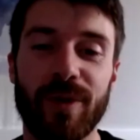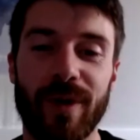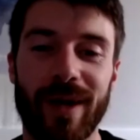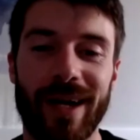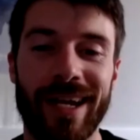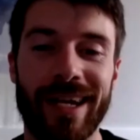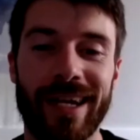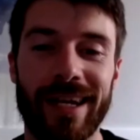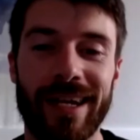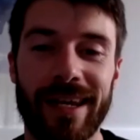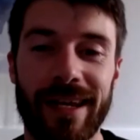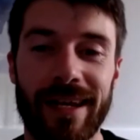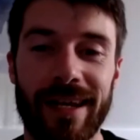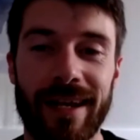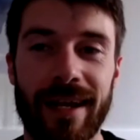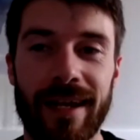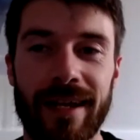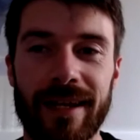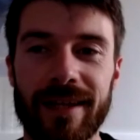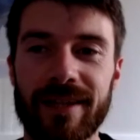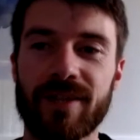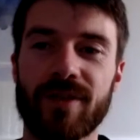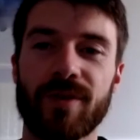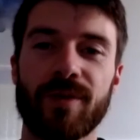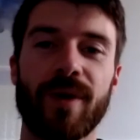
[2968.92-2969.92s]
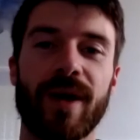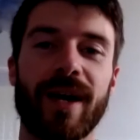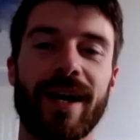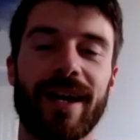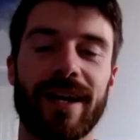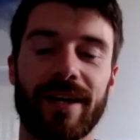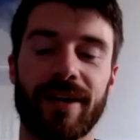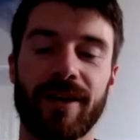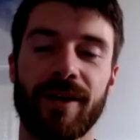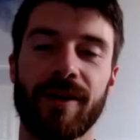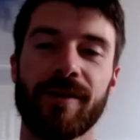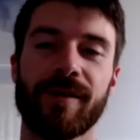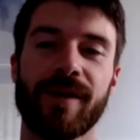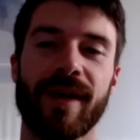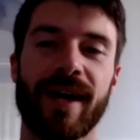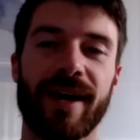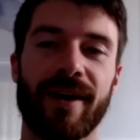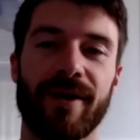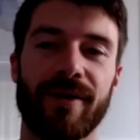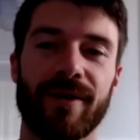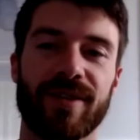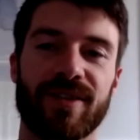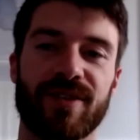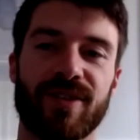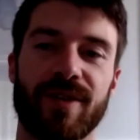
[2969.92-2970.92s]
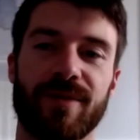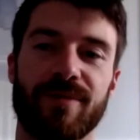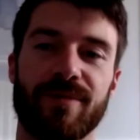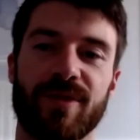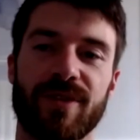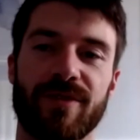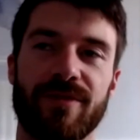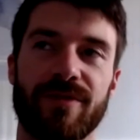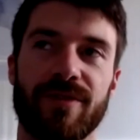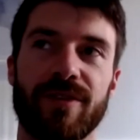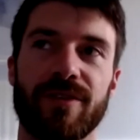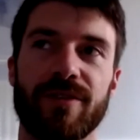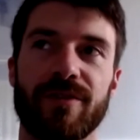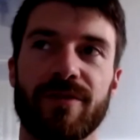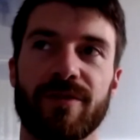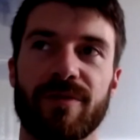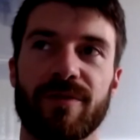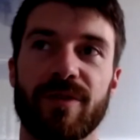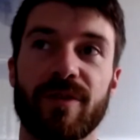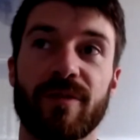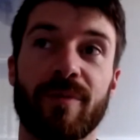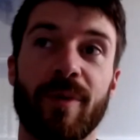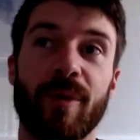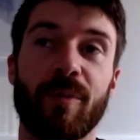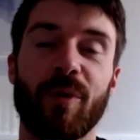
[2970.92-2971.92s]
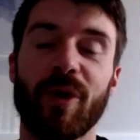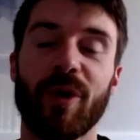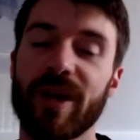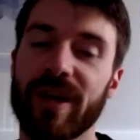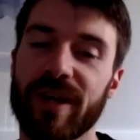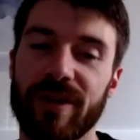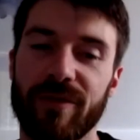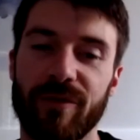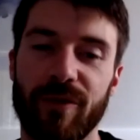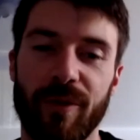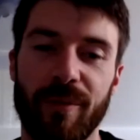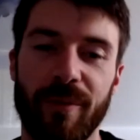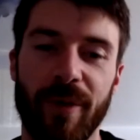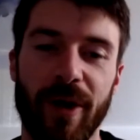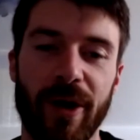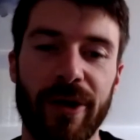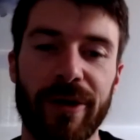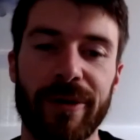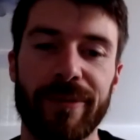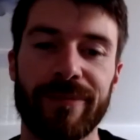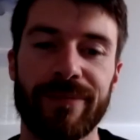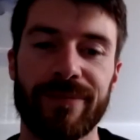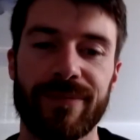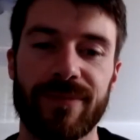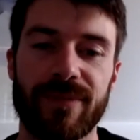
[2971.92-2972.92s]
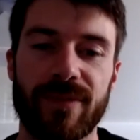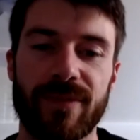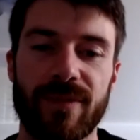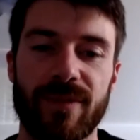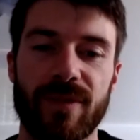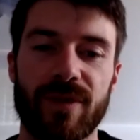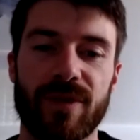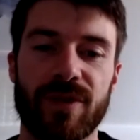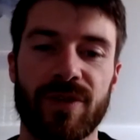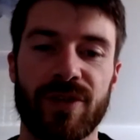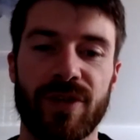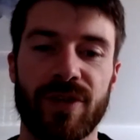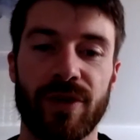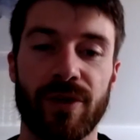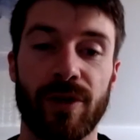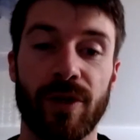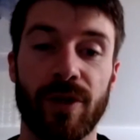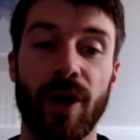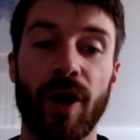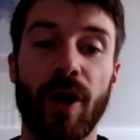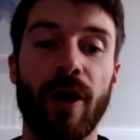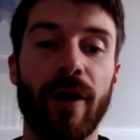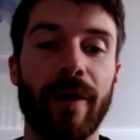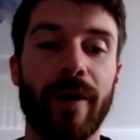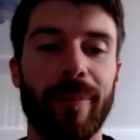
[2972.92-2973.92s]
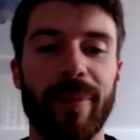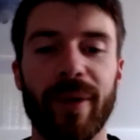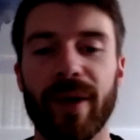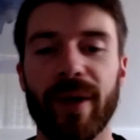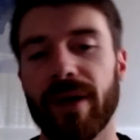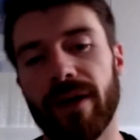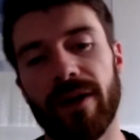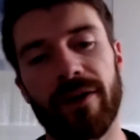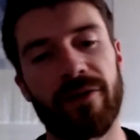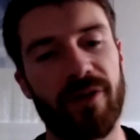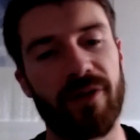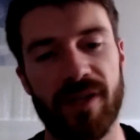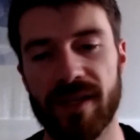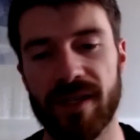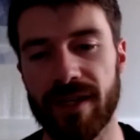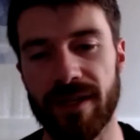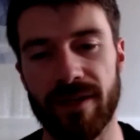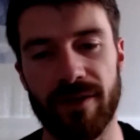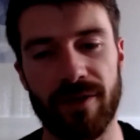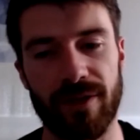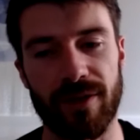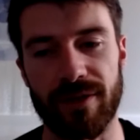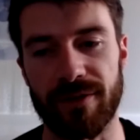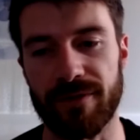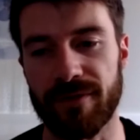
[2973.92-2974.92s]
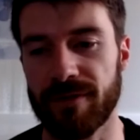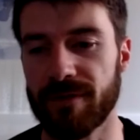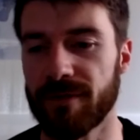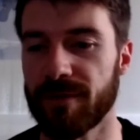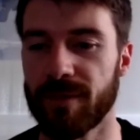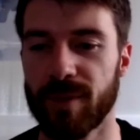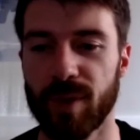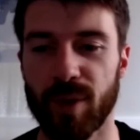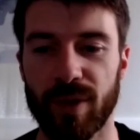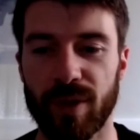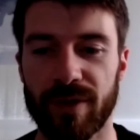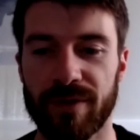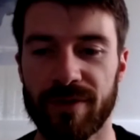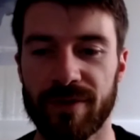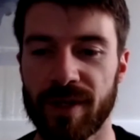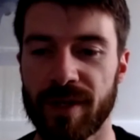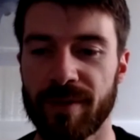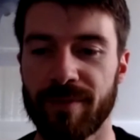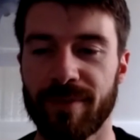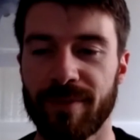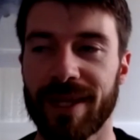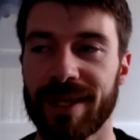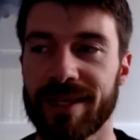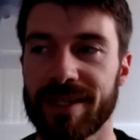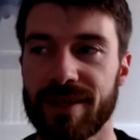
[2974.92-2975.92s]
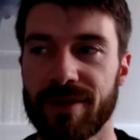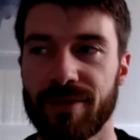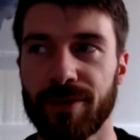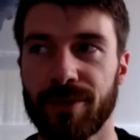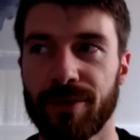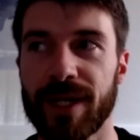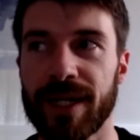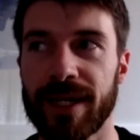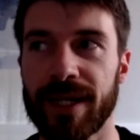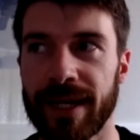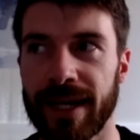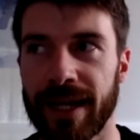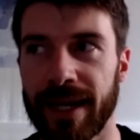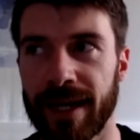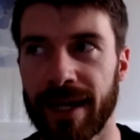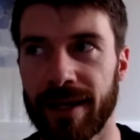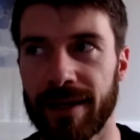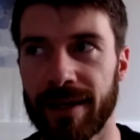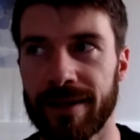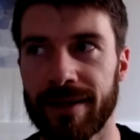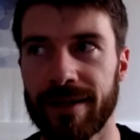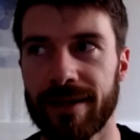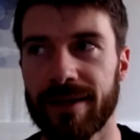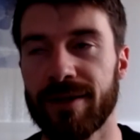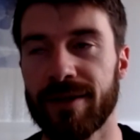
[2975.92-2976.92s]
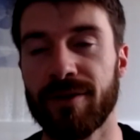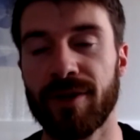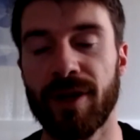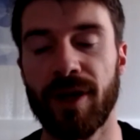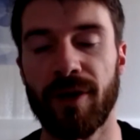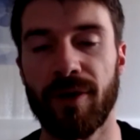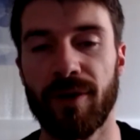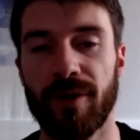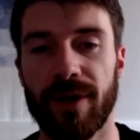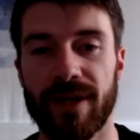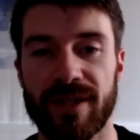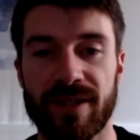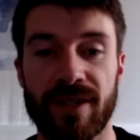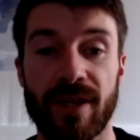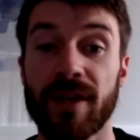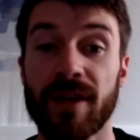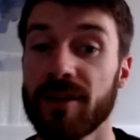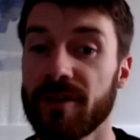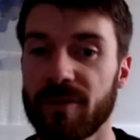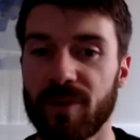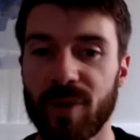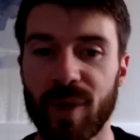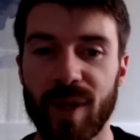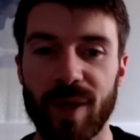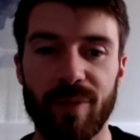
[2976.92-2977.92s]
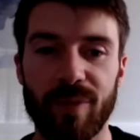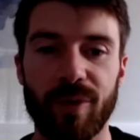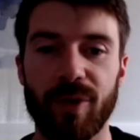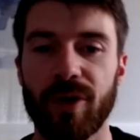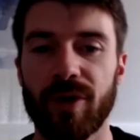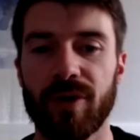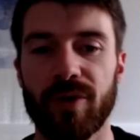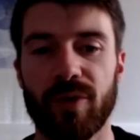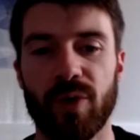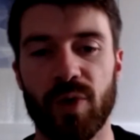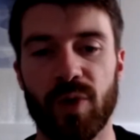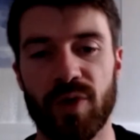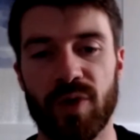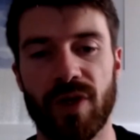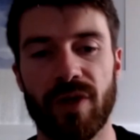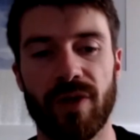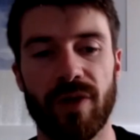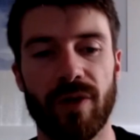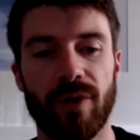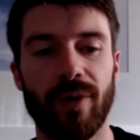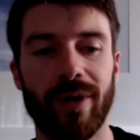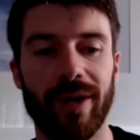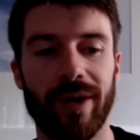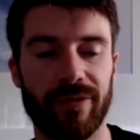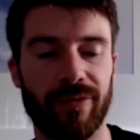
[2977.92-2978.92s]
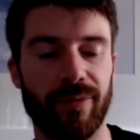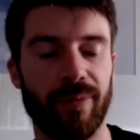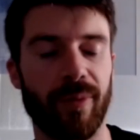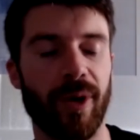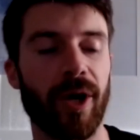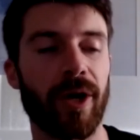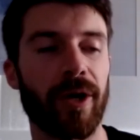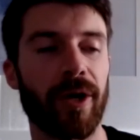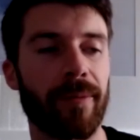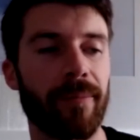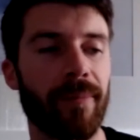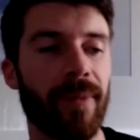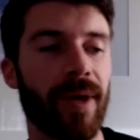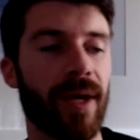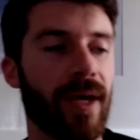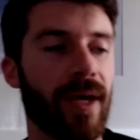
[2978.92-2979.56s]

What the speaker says: while ago now in terms of you've been working from home so long, but obviously you'll have you'll have done plenty of reading, and you know a ton of people also that work from home.